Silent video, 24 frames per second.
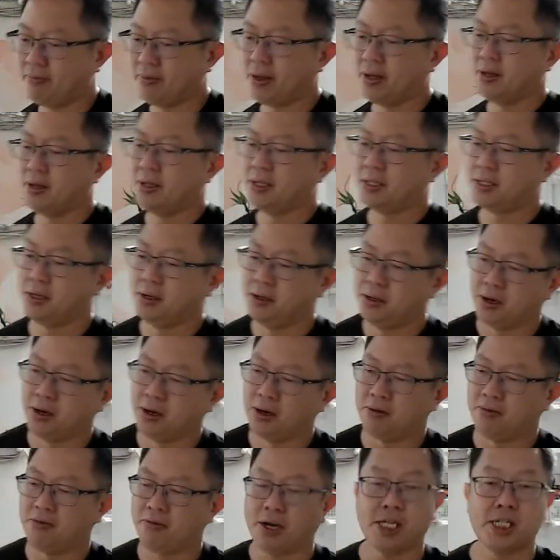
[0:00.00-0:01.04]
So
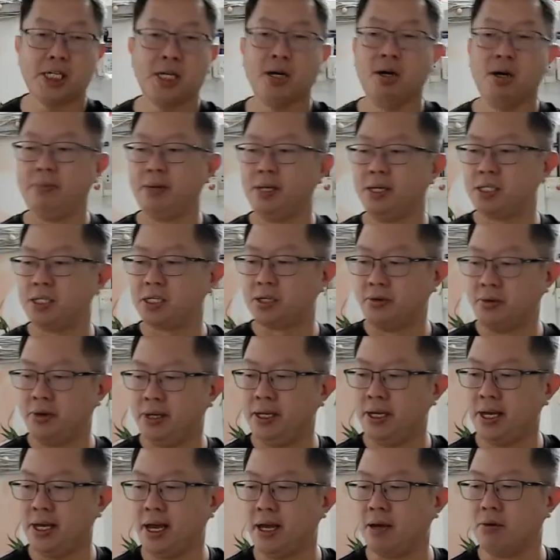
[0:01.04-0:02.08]
your fraction will be
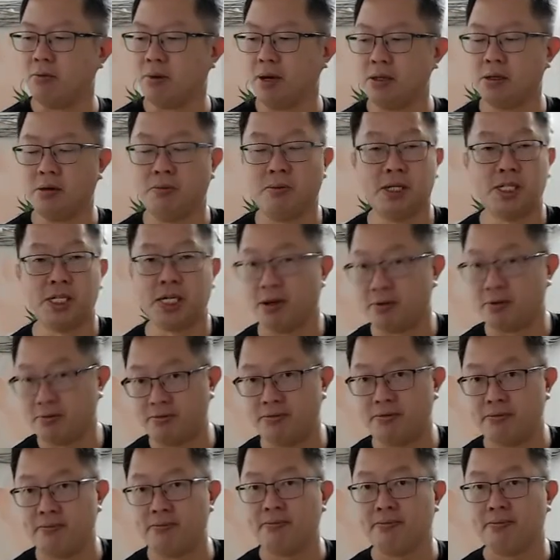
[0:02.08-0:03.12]
3 and 1 over 12,
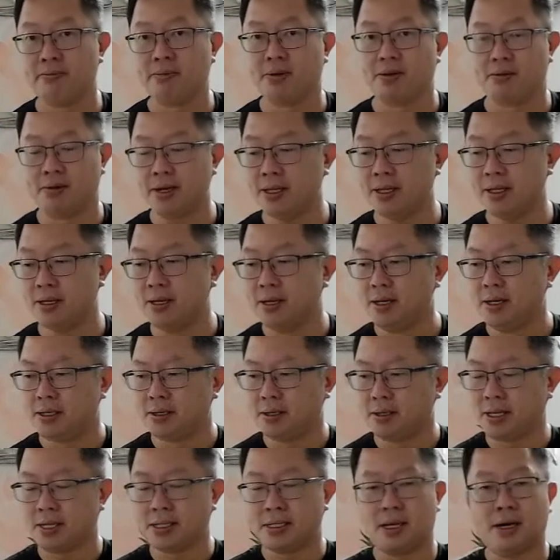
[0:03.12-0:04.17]
right? So
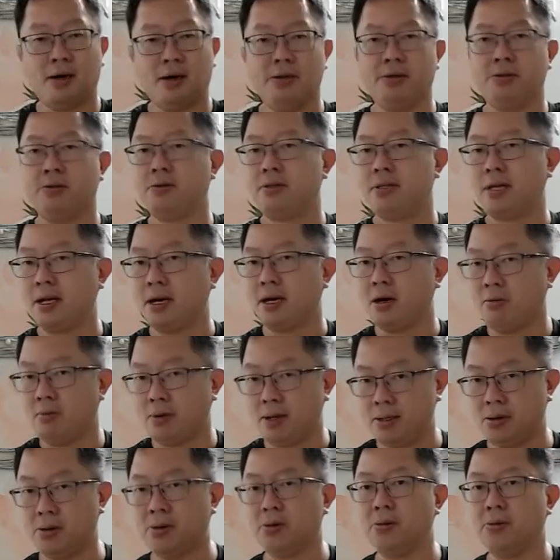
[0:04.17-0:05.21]
that's how you take out
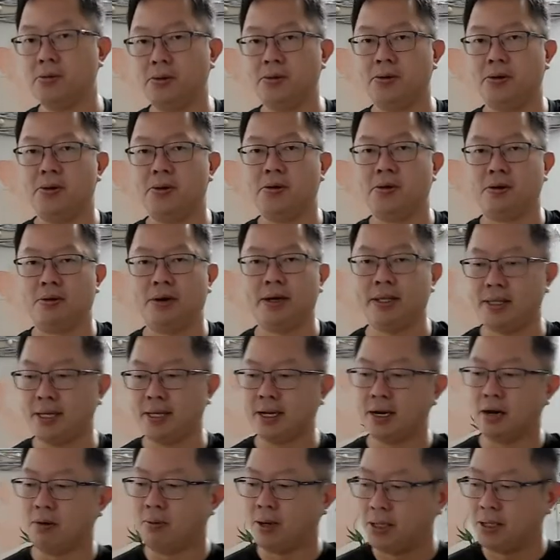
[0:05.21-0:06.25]
1 whole, right? Take
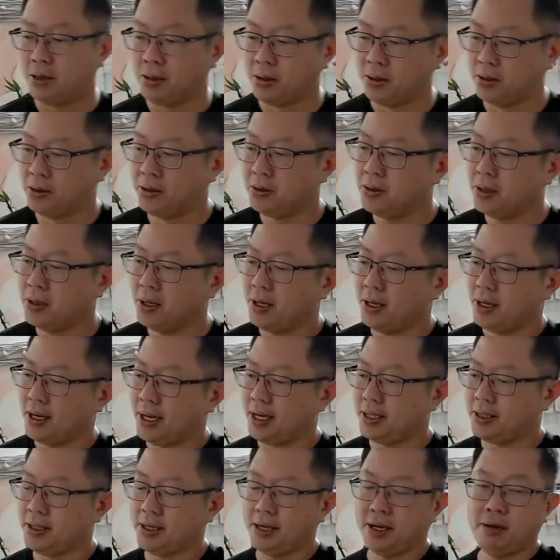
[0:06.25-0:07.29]
out 1 whole,
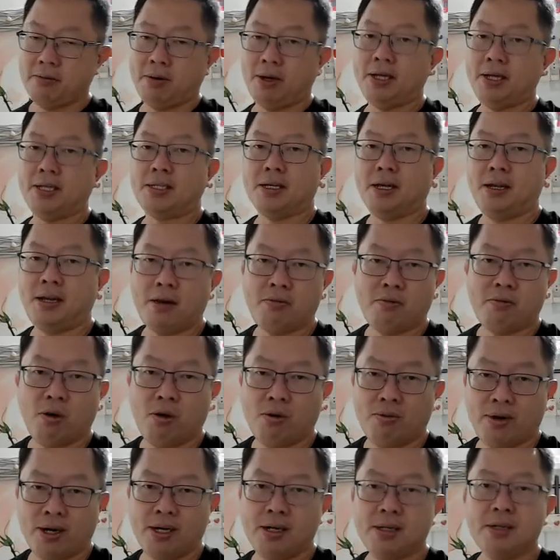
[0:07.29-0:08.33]
and then what is the
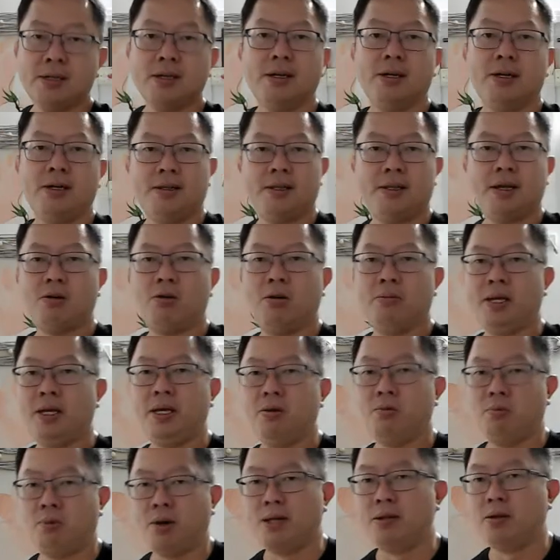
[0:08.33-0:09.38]
leftover? That will be
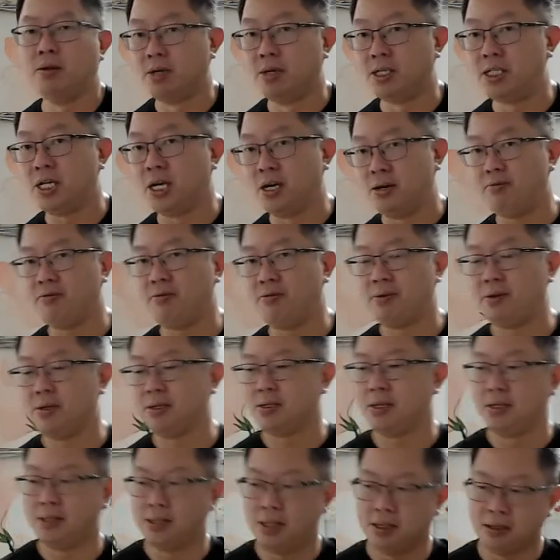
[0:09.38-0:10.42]
1 over 12.
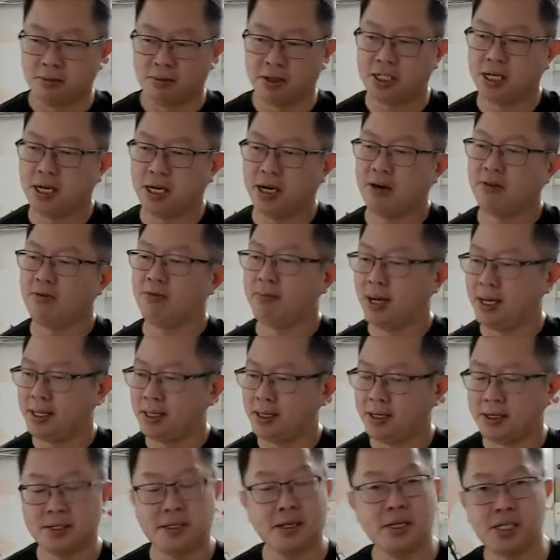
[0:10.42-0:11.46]
13 over 12
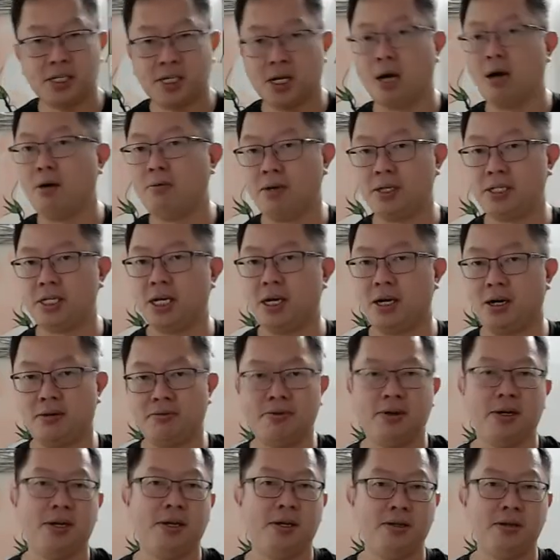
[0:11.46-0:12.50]
minus 12 over 12,
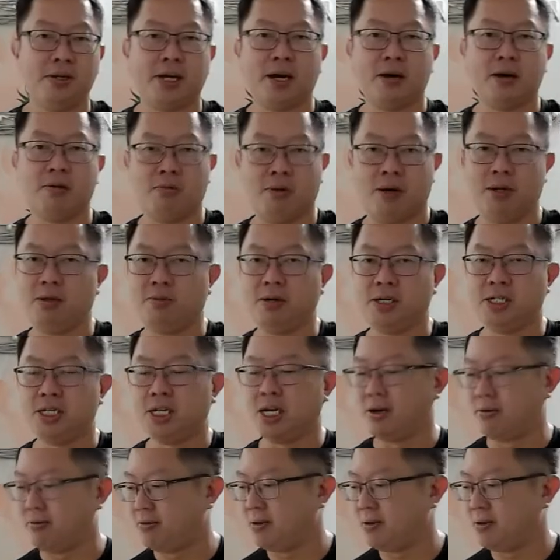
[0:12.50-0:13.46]
you get 1 over 12.